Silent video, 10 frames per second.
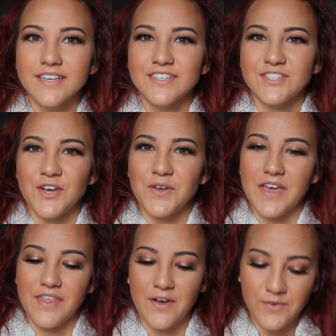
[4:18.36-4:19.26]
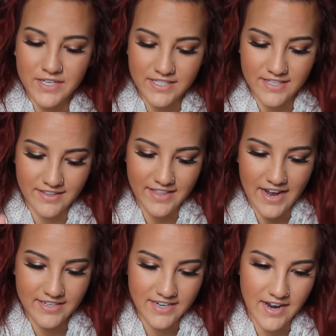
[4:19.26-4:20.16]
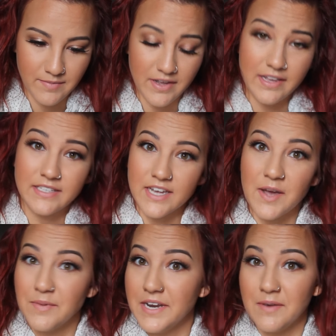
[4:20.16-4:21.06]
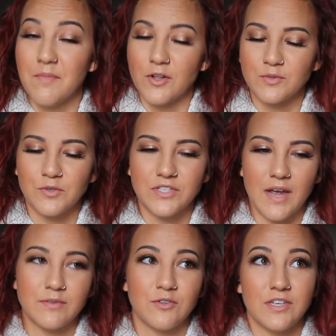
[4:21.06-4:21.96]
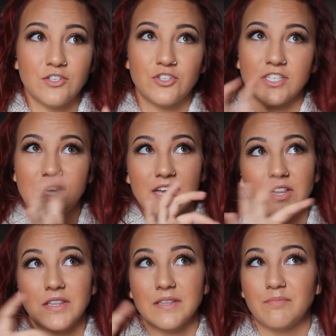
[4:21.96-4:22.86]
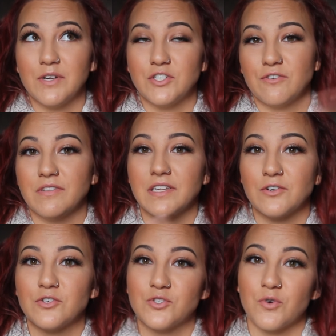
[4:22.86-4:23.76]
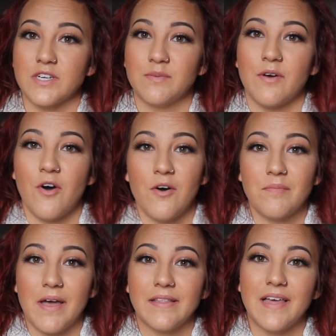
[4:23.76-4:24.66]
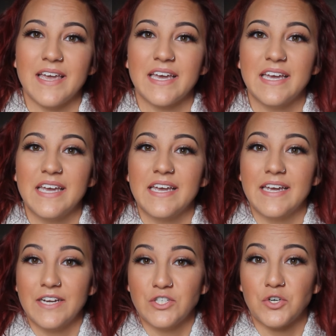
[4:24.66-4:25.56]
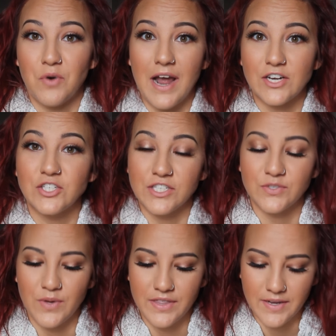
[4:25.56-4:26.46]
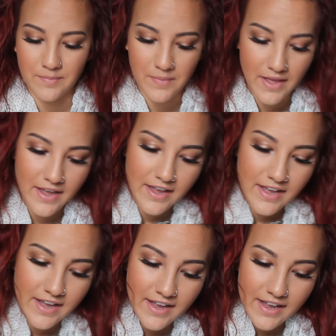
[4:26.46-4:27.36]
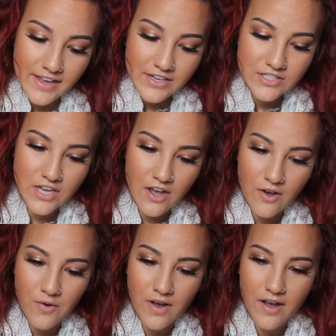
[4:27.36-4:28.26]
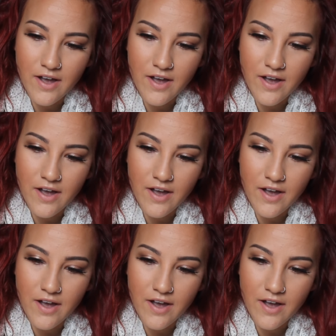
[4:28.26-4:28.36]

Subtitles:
So, yeah, that was that time. He's coming in multiple times, so these are just, like, a bunch of little stories about all my, like, interactions with him. So,